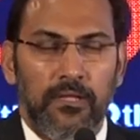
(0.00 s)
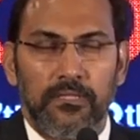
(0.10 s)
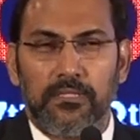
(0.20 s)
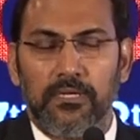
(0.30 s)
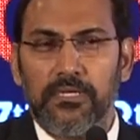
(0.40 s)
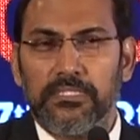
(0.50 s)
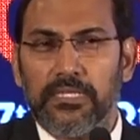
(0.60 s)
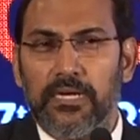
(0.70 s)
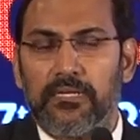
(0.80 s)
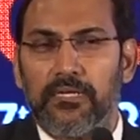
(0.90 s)
The third
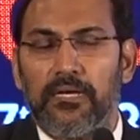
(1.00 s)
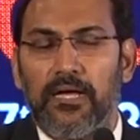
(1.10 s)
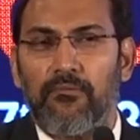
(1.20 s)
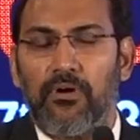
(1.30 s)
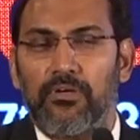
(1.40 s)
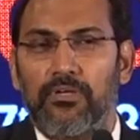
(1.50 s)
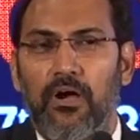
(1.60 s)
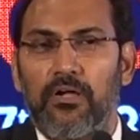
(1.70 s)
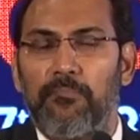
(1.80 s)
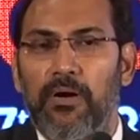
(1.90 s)
set I want to
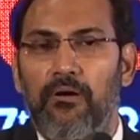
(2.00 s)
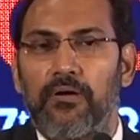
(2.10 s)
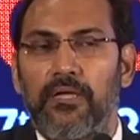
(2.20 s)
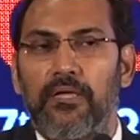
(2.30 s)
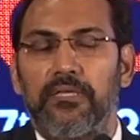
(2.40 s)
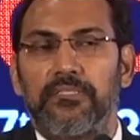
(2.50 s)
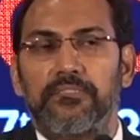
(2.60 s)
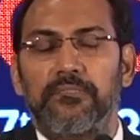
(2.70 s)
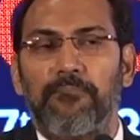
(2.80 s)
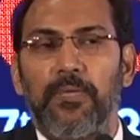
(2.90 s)
talk about
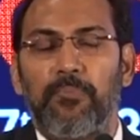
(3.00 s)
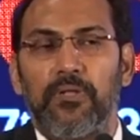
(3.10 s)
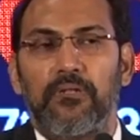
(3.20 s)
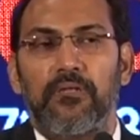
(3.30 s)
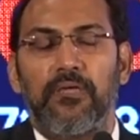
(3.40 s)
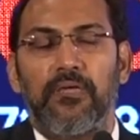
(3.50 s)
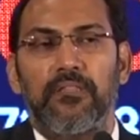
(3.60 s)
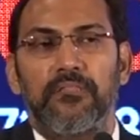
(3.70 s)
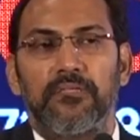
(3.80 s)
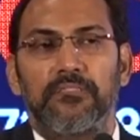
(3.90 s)
is people
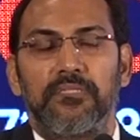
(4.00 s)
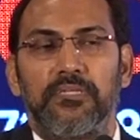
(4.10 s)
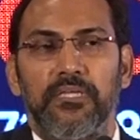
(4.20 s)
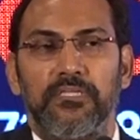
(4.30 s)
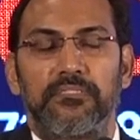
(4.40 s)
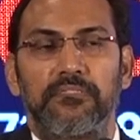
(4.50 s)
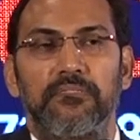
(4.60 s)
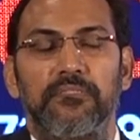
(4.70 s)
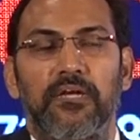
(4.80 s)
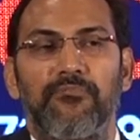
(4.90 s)
in the cities
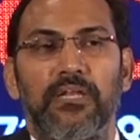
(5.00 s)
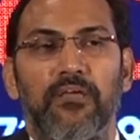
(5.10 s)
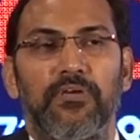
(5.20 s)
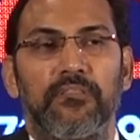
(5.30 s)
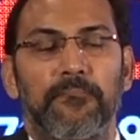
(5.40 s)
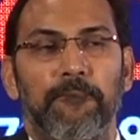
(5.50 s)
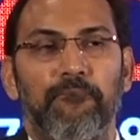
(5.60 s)
that we live in.